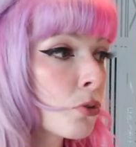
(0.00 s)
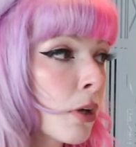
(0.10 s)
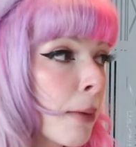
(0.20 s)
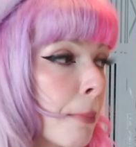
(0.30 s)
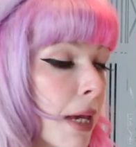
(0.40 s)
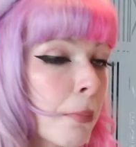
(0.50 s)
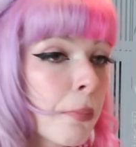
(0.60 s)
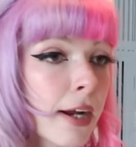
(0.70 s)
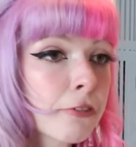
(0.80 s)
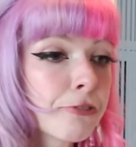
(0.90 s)
all her big
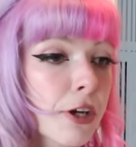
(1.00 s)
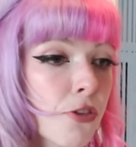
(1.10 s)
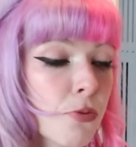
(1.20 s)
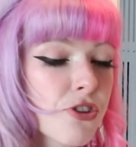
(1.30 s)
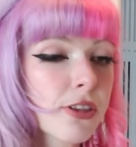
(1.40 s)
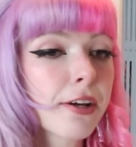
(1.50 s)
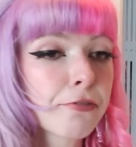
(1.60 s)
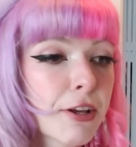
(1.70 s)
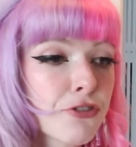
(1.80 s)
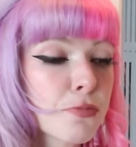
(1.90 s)
breakfast, which is like
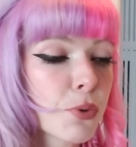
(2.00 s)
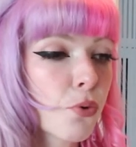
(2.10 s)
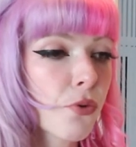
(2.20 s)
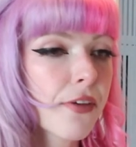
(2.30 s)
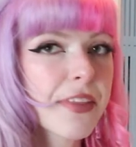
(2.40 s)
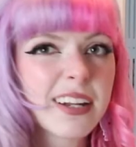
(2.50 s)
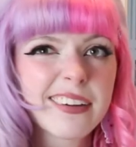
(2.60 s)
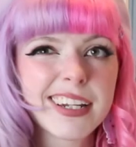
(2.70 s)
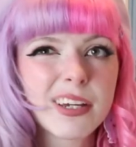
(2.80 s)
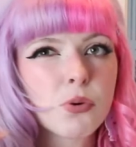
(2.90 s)
vegetables and then
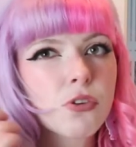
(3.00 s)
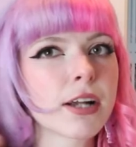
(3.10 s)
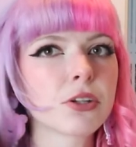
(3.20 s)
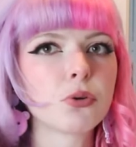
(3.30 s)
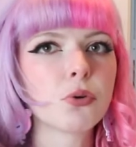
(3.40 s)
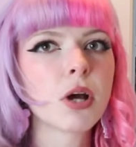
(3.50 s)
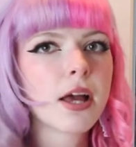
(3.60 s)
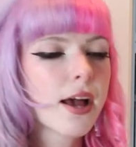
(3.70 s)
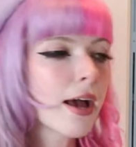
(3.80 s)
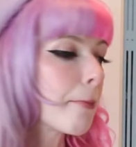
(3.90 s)
like the little granule
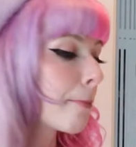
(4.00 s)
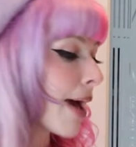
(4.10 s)
um,